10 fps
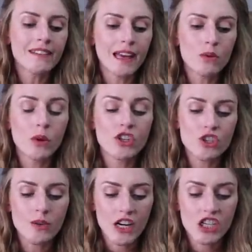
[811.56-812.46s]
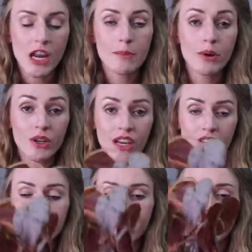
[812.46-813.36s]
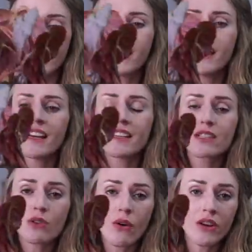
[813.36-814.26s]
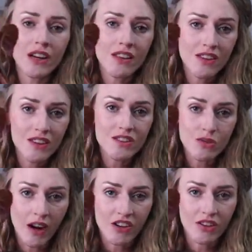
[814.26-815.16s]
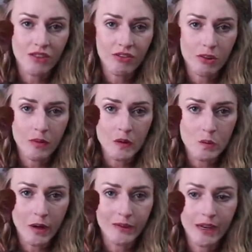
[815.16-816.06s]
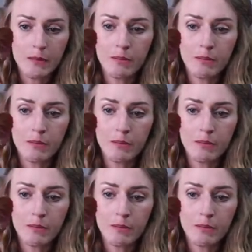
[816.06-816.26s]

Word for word: like which direction I put it, like it's growing in this direction for the most part, right?